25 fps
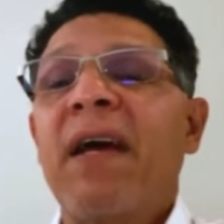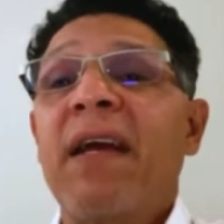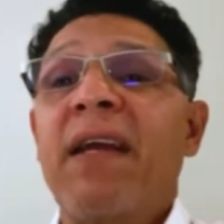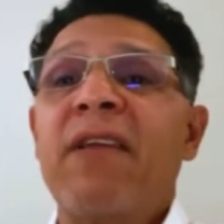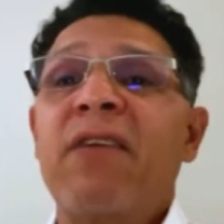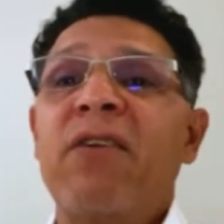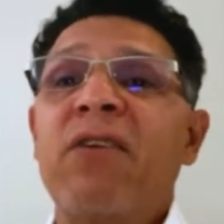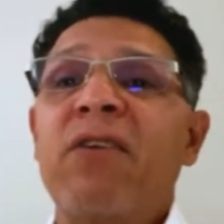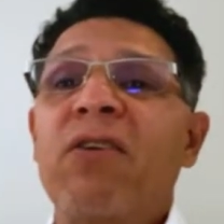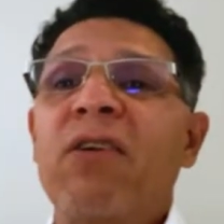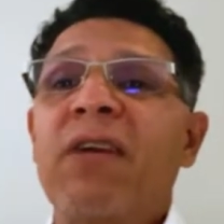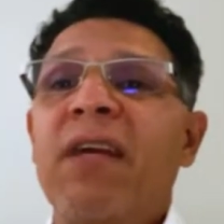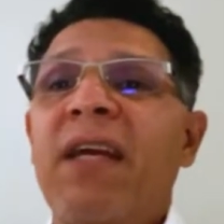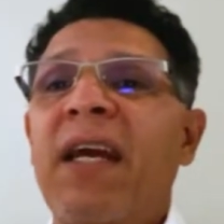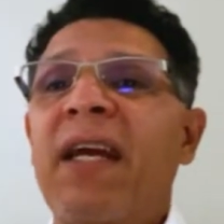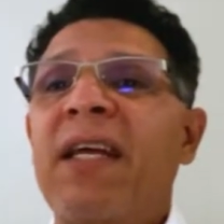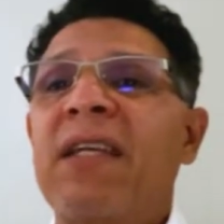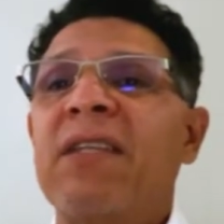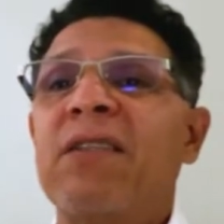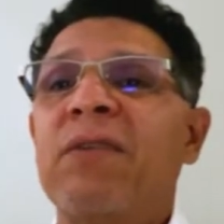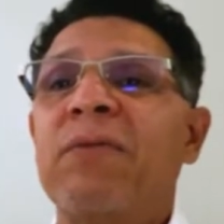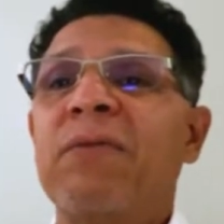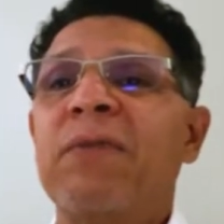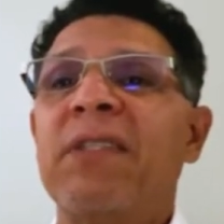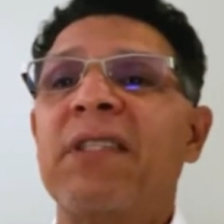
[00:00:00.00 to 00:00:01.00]
In your
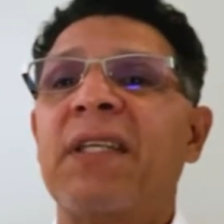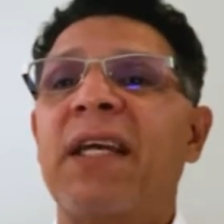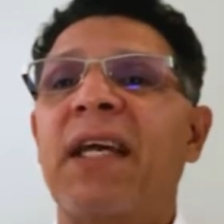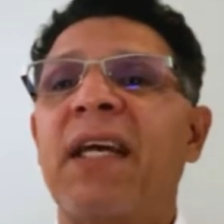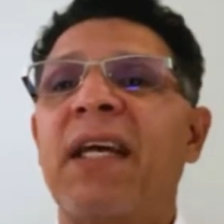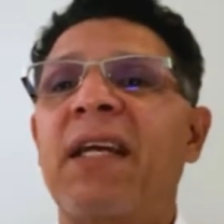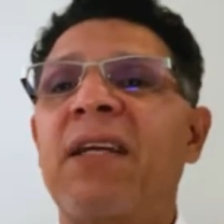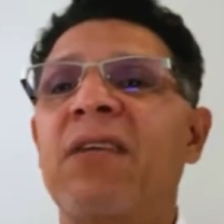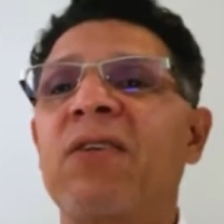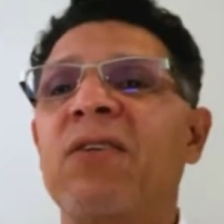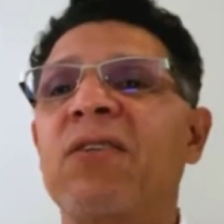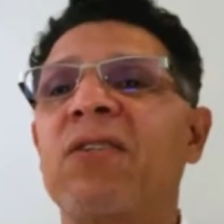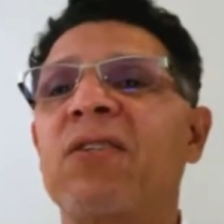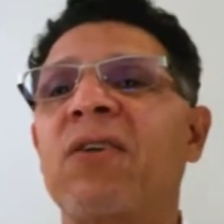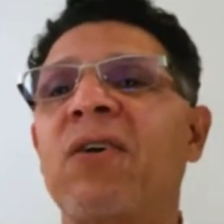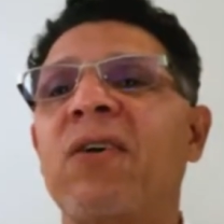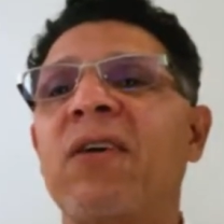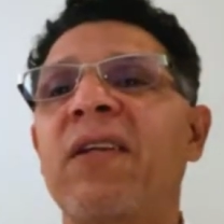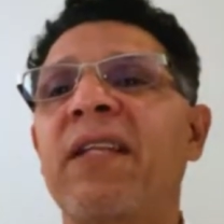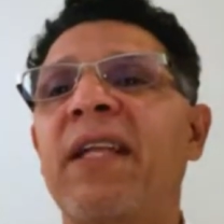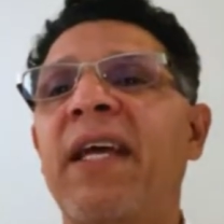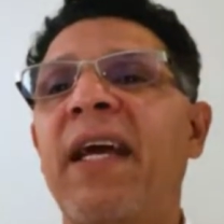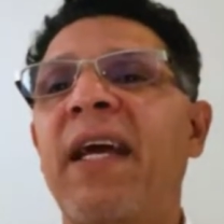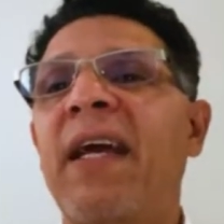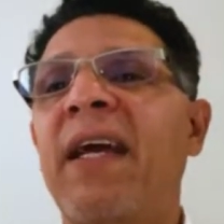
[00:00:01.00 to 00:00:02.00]
case, you would say yo soy
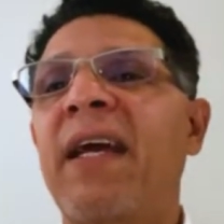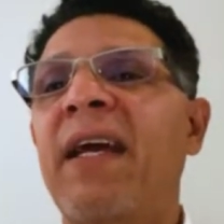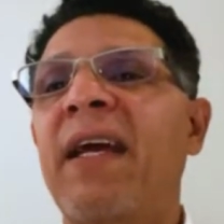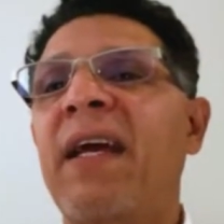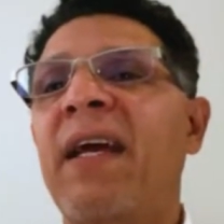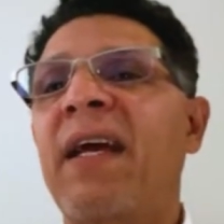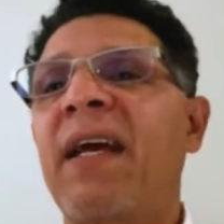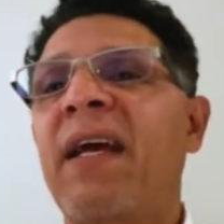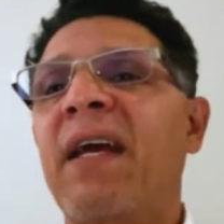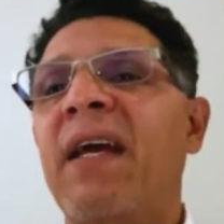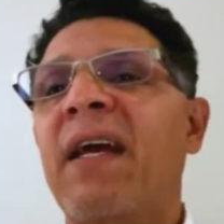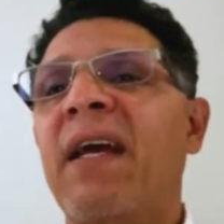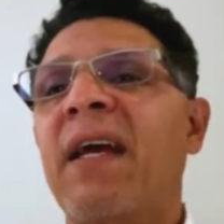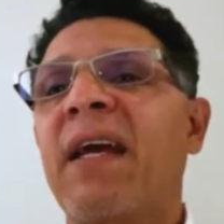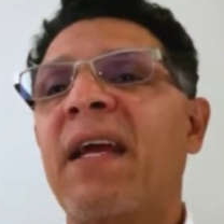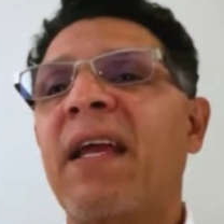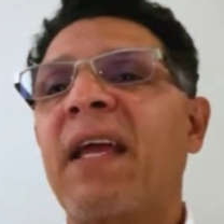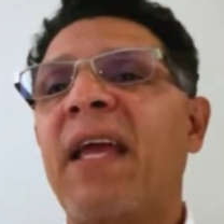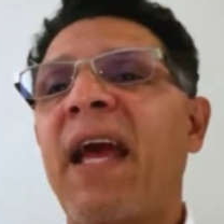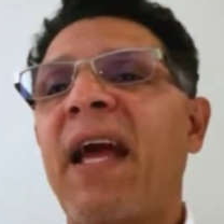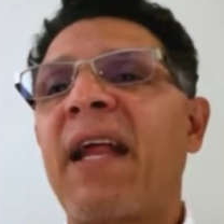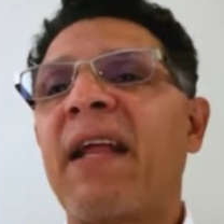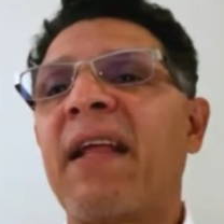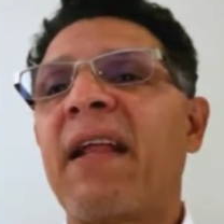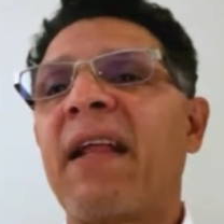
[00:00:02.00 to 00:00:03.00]
de
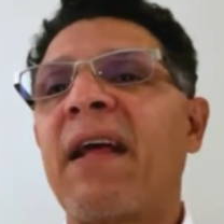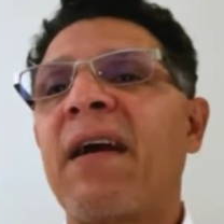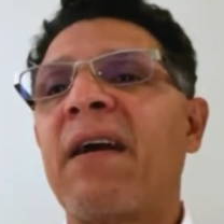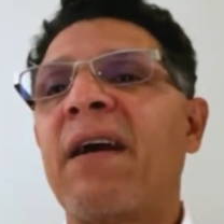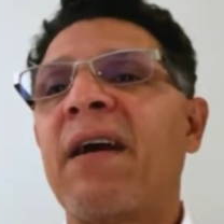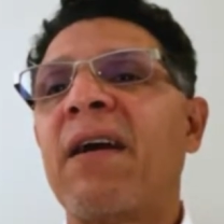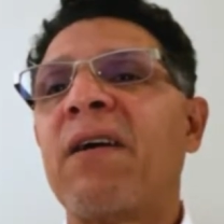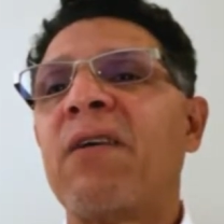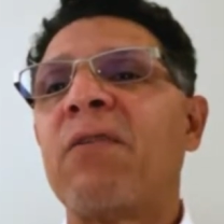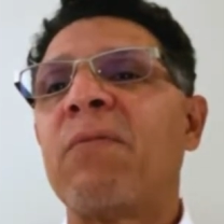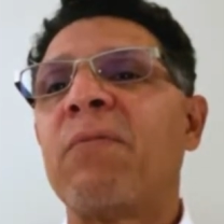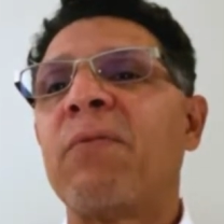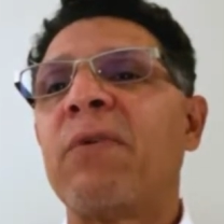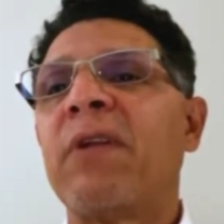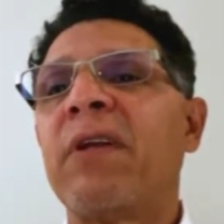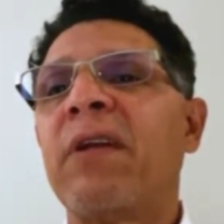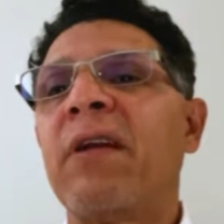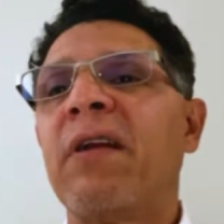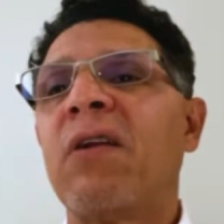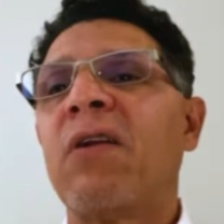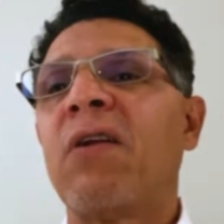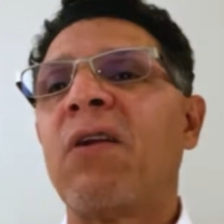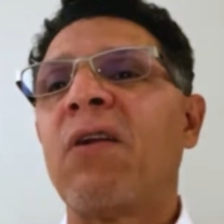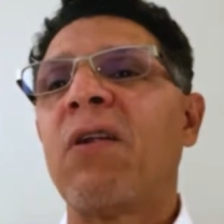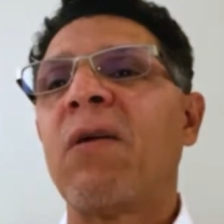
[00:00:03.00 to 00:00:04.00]
Canada. I'm going to put
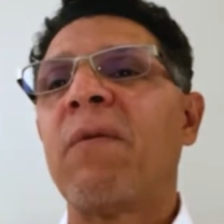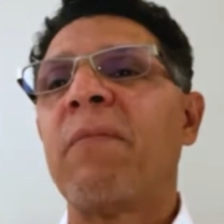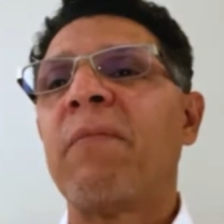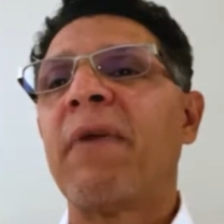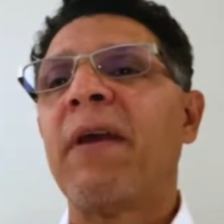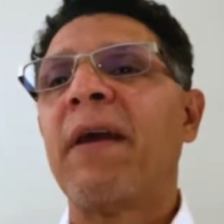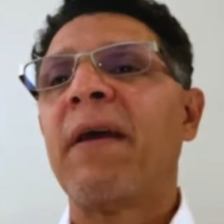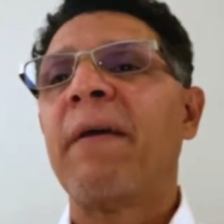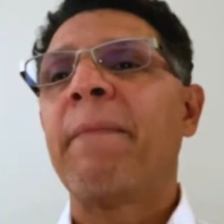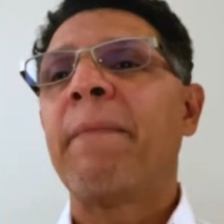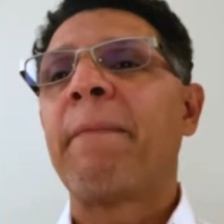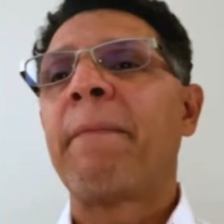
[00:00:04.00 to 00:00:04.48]
here Colombia.